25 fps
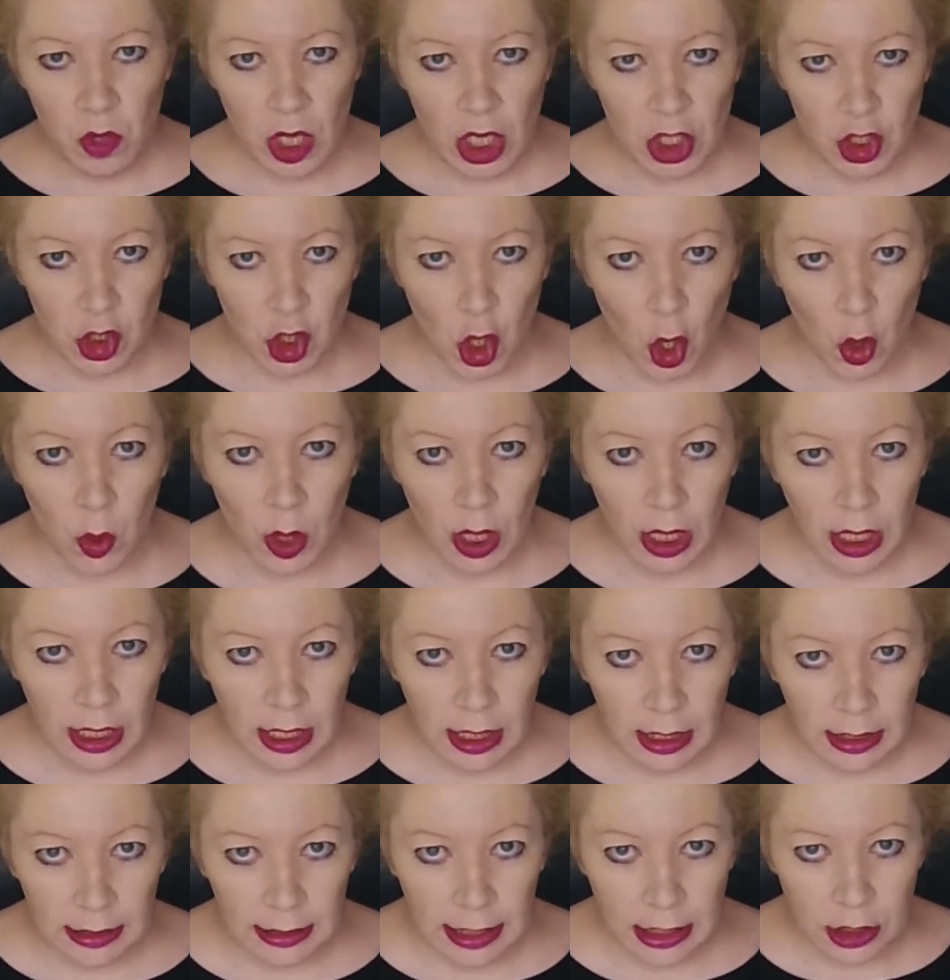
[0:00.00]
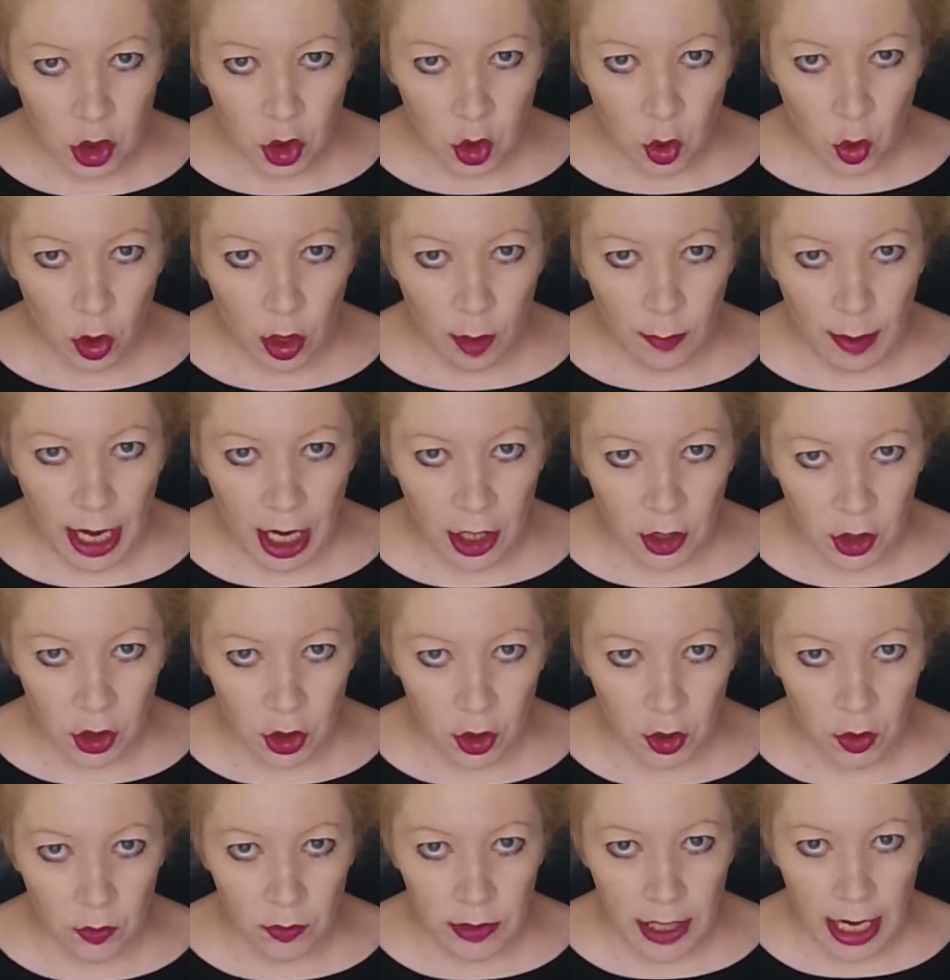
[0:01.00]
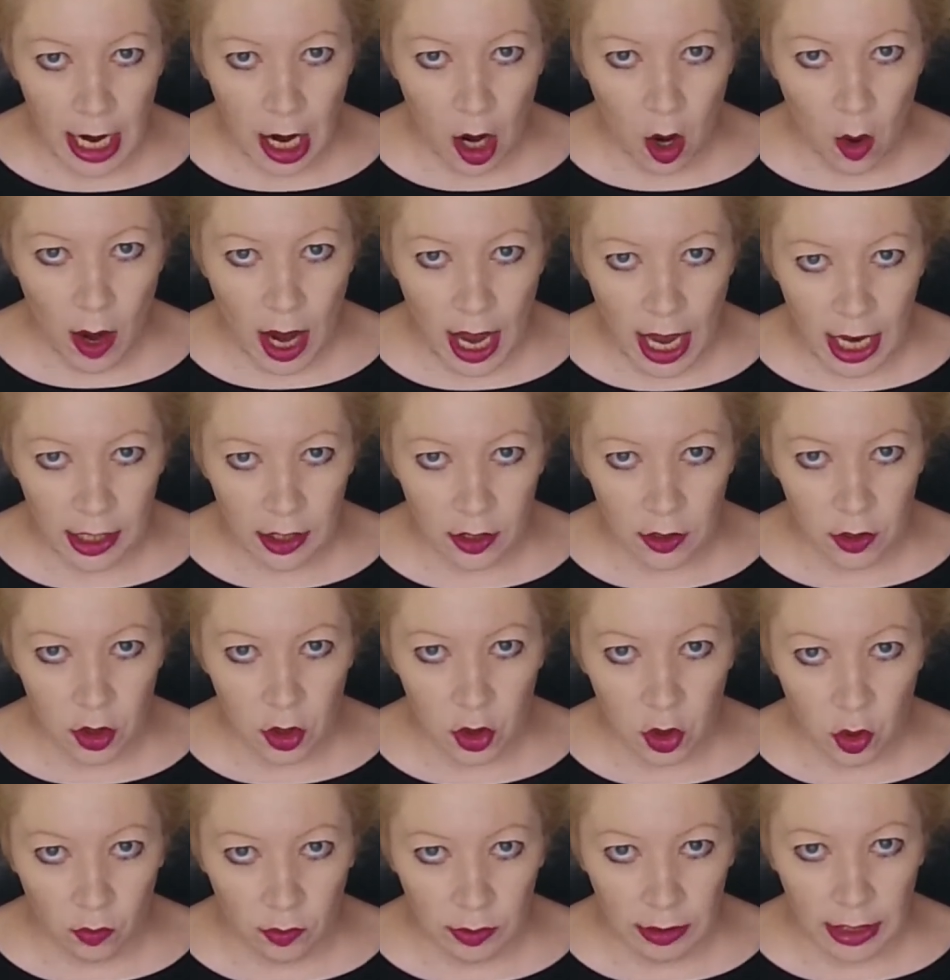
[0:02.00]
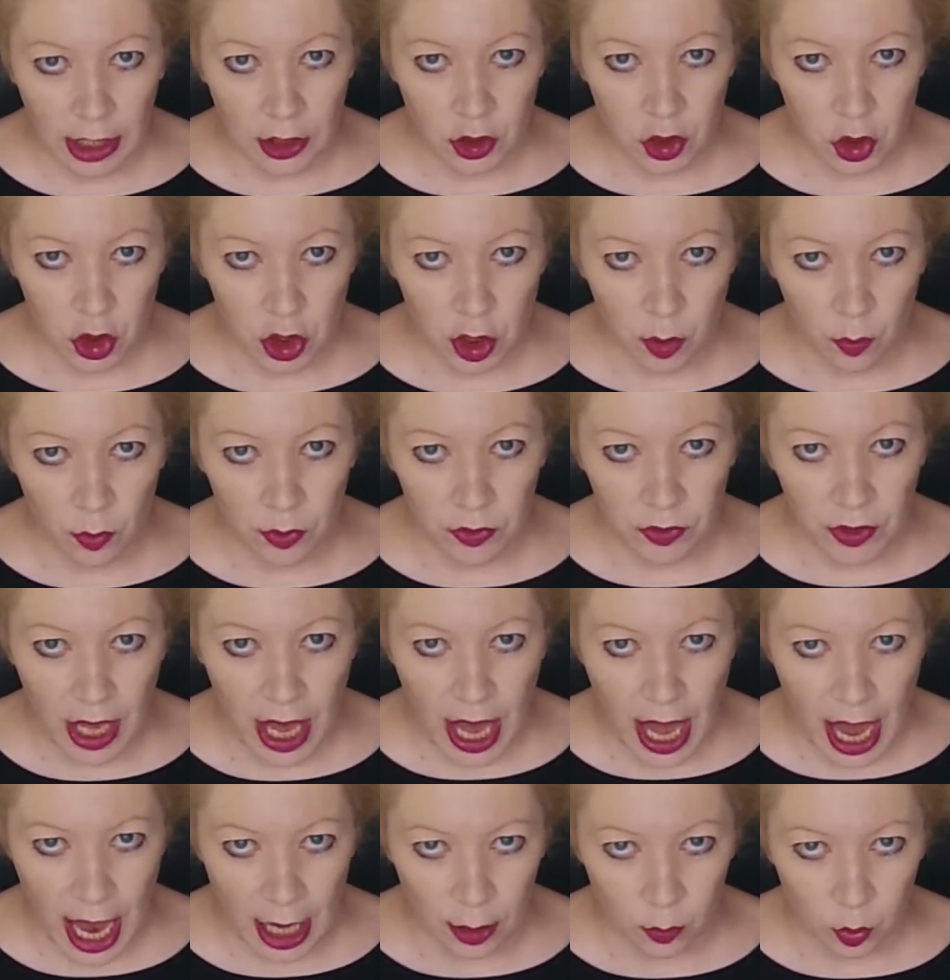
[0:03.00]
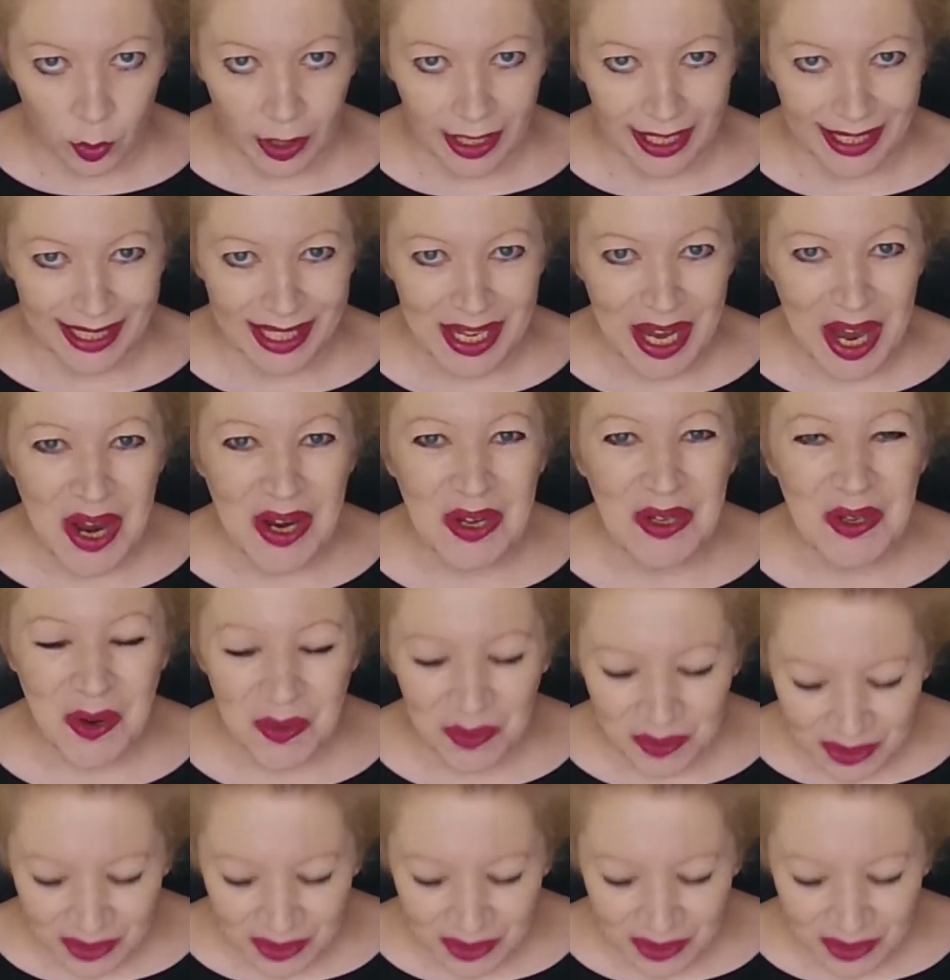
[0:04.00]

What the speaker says: So let's talk about you now and your relationship with the hardware, your